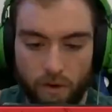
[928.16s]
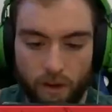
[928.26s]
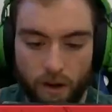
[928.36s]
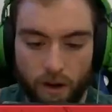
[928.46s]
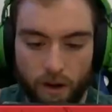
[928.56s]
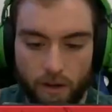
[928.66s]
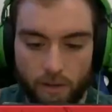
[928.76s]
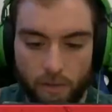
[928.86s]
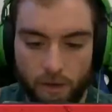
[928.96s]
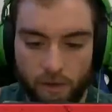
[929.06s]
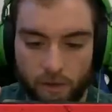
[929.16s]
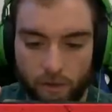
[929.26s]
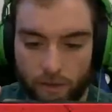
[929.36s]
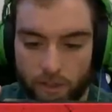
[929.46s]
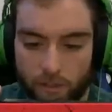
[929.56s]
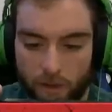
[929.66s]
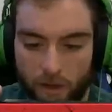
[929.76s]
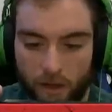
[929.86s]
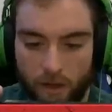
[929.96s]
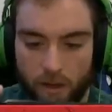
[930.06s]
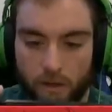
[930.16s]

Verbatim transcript: there, and his buddy just respawned.